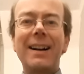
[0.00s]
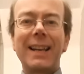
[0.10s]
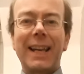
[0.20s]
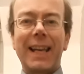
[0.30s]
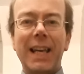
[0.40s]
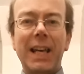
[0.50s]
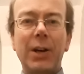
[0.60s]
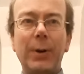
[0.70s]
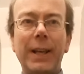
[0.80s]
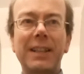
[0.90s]

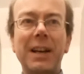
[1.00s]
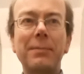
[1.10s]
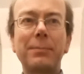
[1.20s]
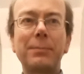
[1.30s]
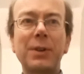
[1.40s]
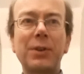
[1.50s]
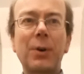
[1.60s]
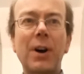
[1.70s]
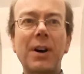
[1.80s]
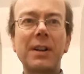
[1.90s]
Here we come
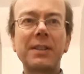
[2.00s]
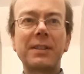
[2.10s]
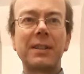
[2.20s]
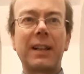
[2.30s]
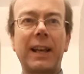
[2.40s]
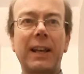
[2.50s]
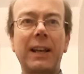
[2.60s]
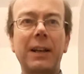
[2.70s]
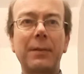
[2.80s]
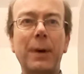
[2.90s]

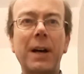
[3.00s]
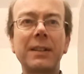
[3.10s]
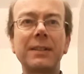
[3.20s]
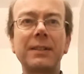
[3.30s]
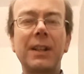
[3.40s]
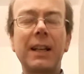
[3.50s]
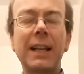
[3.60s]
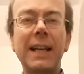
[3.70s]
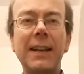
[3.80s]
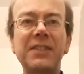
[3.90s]
a-wassailing among the
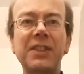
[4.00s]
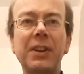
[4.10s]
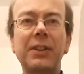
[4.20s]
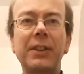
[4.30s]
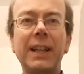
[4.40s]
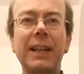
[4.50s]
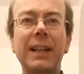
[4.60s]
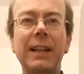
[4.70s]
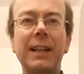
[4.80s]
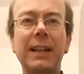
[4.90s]
leaves so
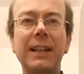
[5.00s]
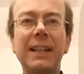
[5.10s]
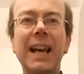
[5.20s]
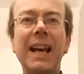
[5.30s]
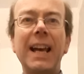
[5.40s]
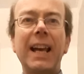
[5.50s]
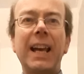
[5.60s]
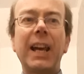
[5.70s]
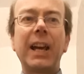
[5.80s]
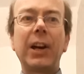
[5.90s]
green.
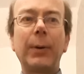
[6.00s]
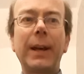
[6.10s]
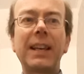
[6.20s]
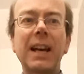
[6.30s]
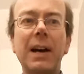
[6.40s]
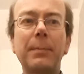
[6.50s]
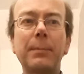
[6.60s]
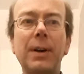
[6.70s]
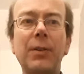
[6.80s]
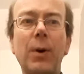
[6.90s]
Here we
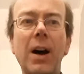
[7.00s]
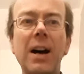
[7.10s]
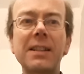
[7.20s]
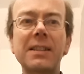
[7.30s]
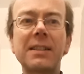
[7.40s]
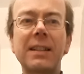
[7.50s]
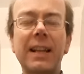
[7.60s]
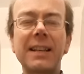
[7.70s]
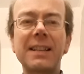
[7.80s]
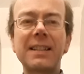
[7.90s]
come
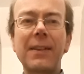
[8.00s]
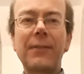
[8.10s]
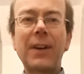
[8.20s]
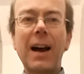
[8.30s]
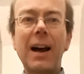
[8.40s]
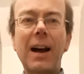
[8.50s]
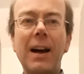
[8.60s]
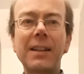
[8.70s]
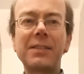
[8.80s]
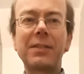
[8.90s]
a-wassailing so
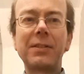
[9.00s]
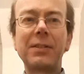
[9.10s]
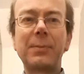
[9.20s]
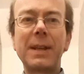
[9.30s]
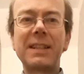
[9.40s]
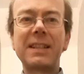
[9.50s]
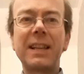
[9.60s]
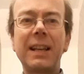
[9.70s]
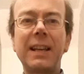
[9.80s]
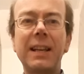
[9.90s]
far to be
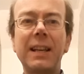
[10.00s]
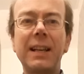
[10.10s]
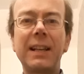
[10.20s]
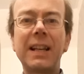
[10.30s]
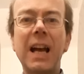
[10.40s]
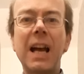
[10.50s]
seen.